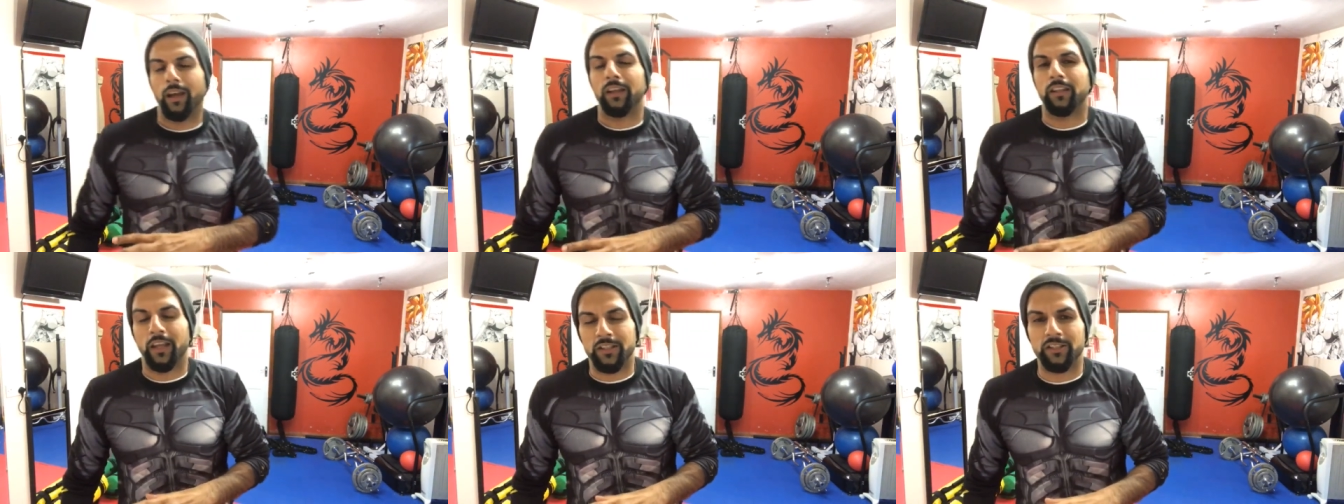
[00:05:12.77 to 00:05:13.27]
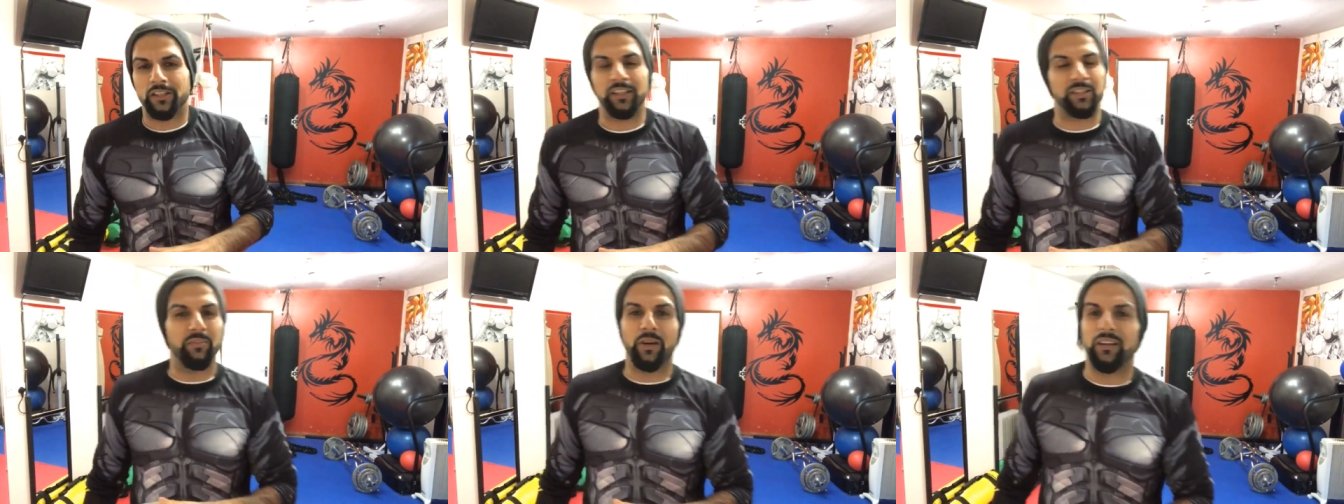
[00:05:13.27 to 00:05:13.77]
And the engineer
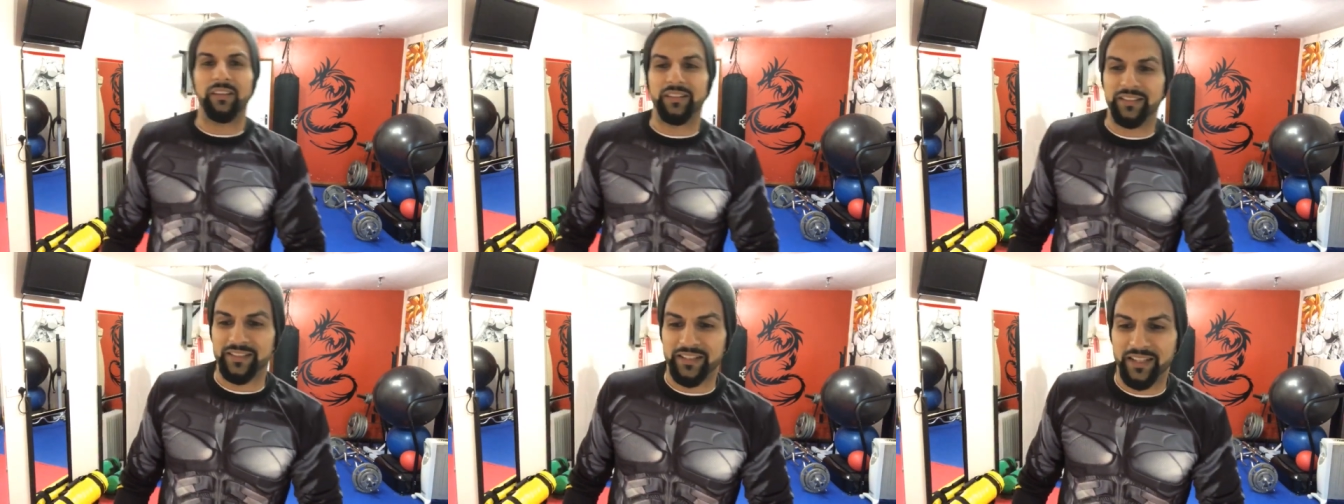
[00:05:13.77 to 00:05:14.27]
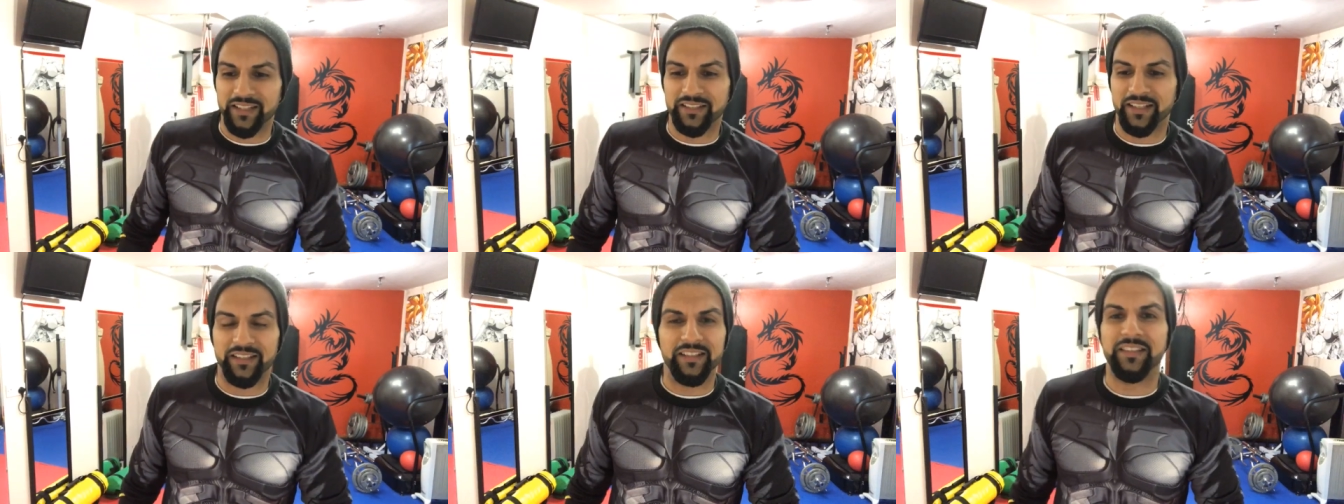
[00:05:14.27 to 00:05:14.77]
smiled as he
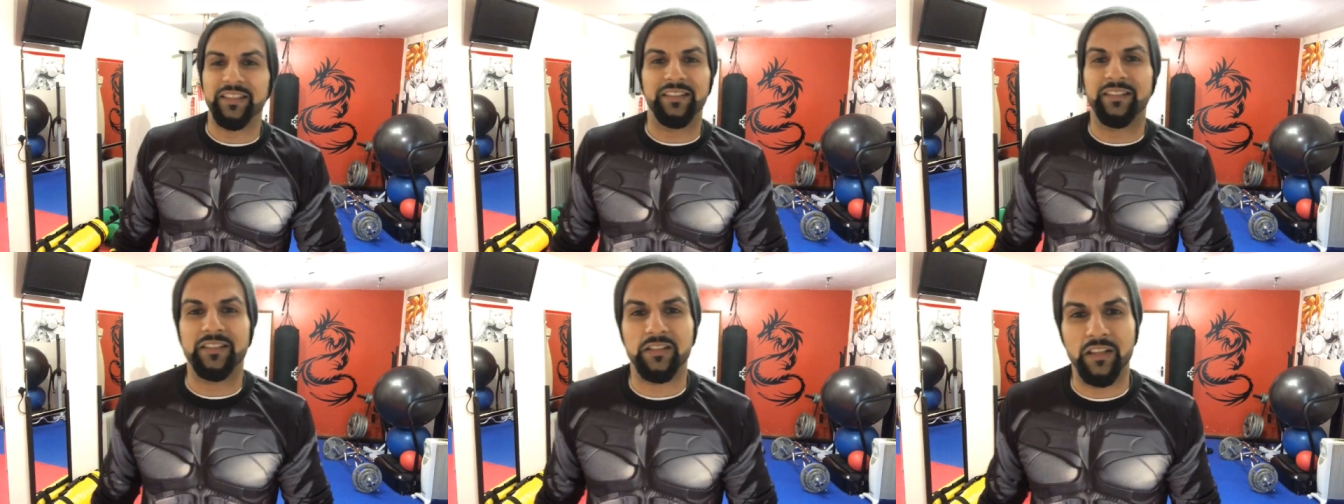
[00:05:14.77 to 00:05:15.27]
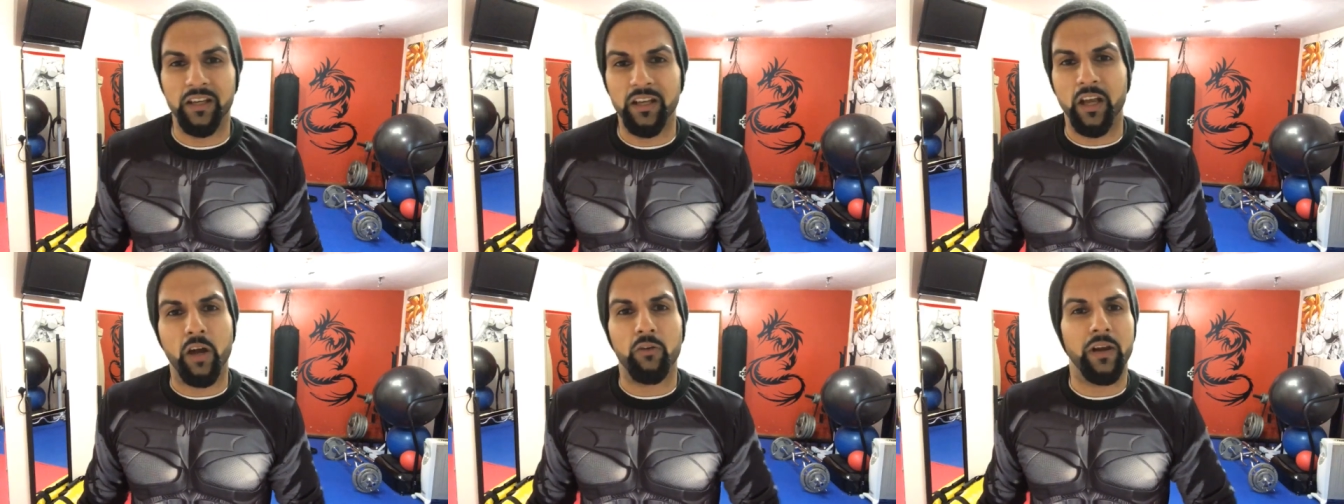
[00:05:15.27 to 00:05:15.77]
said, "This is
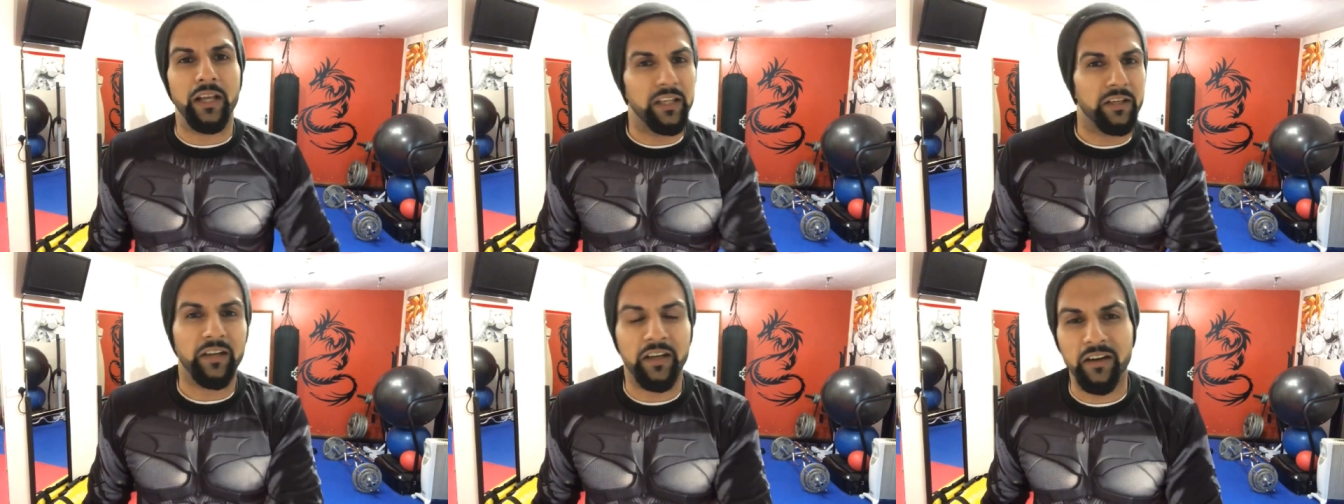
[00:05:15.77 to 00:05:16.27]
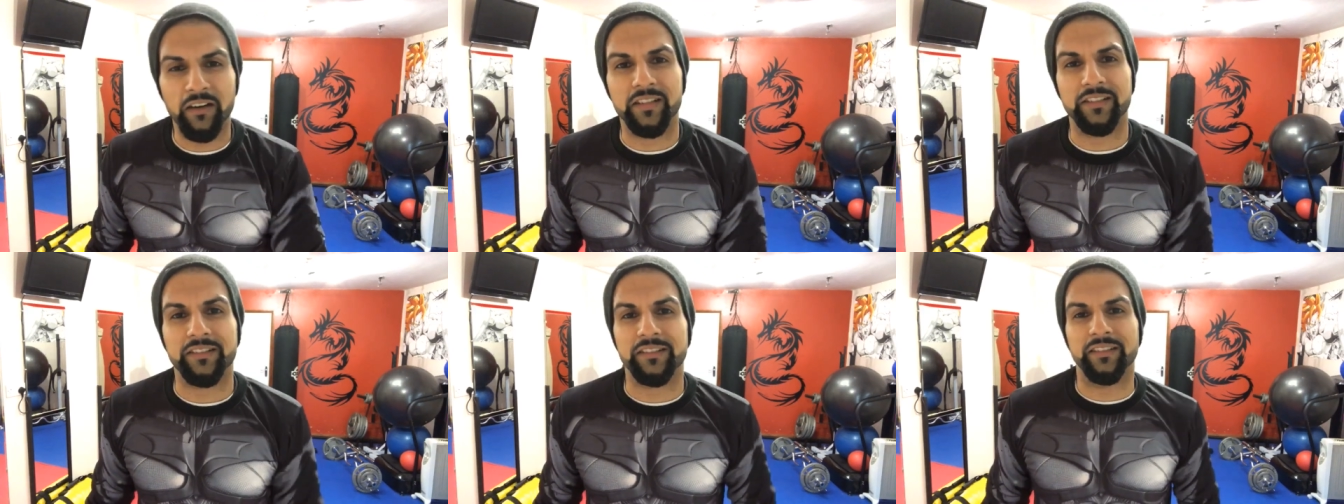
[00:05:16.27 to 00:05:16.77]
a regular
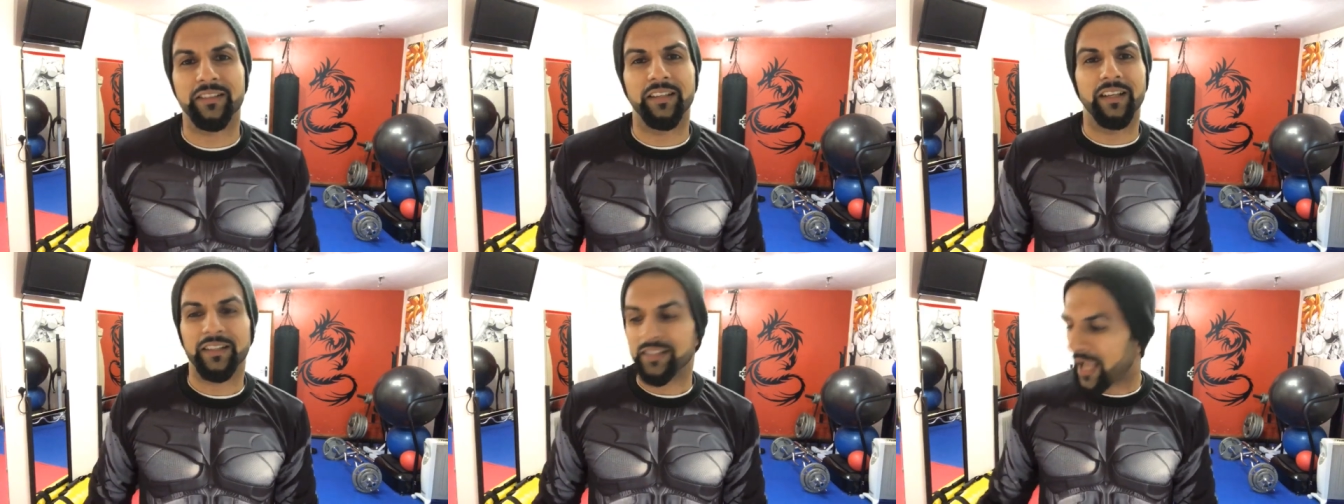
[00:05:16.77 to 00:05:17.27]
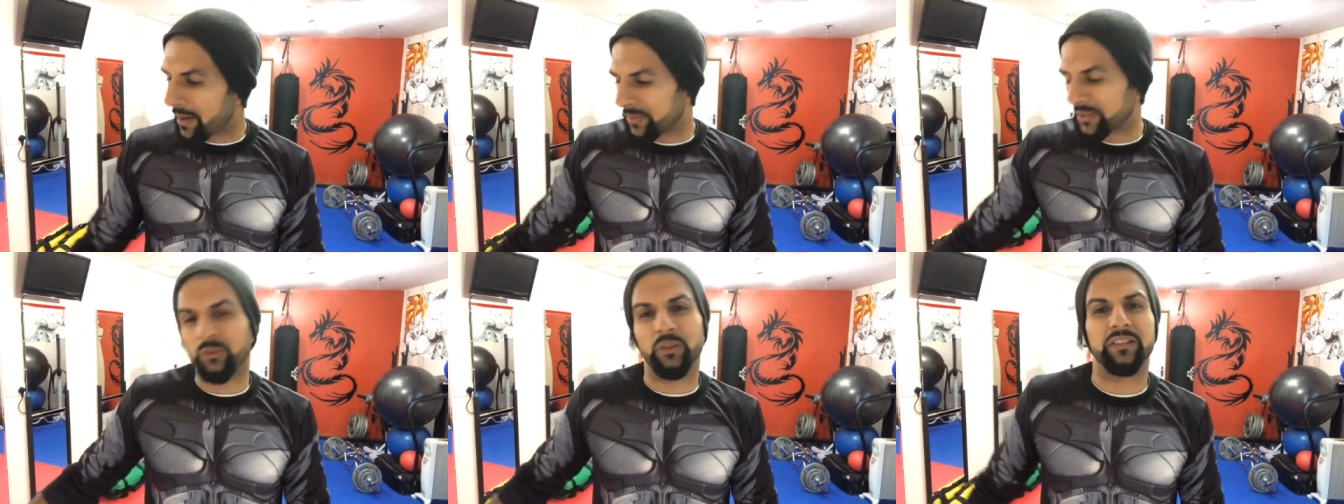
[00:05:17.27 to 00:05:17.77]
occurrence. This
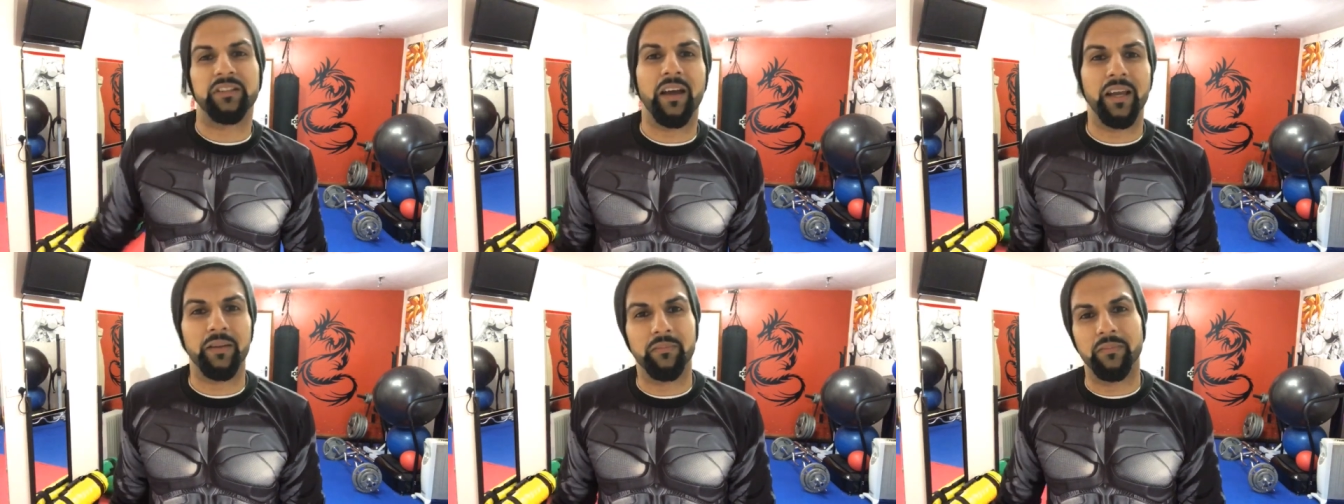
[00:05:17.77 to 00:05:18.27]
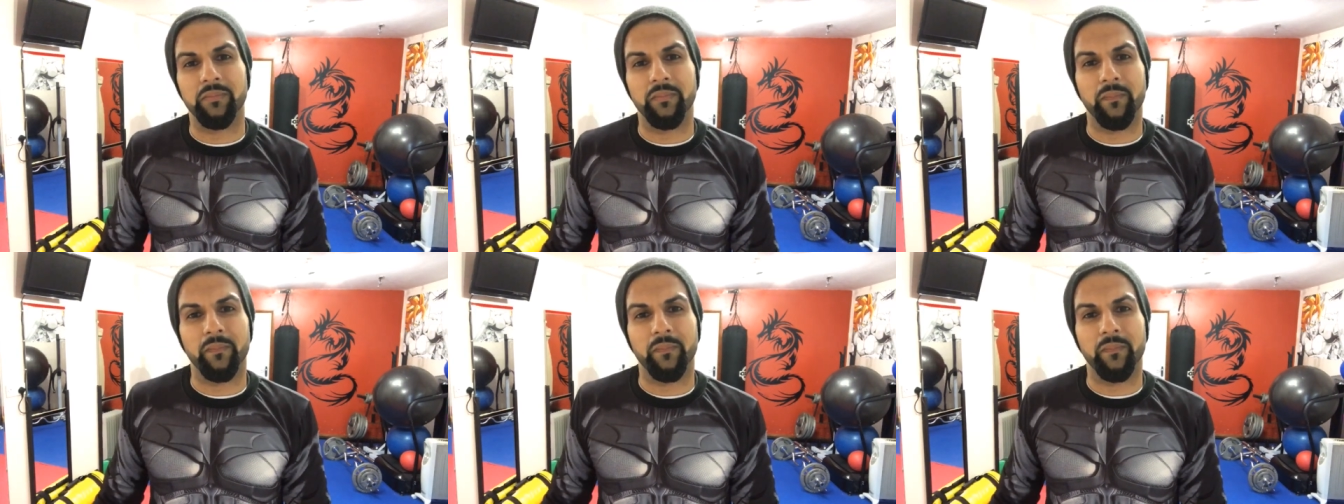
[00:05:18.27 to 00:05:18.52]
happens all the time.